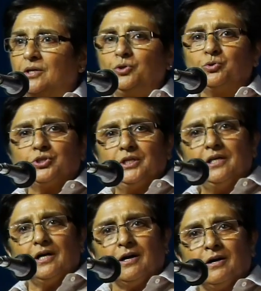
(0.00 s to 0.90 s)
you
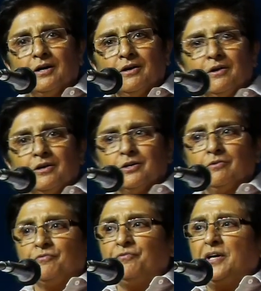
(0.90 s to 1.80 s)
see
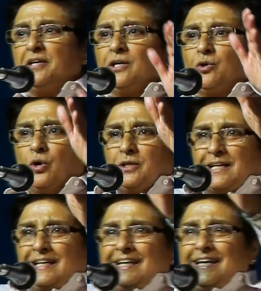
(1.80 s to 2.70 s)
very good,
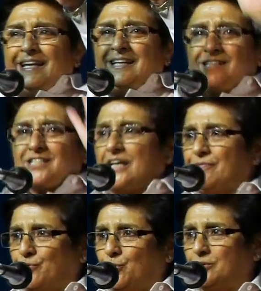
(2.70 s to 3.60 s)
clean,
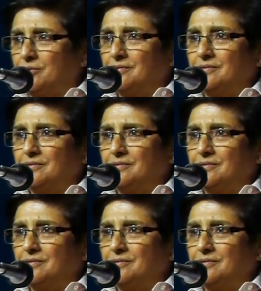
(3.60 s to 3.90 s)
safe road.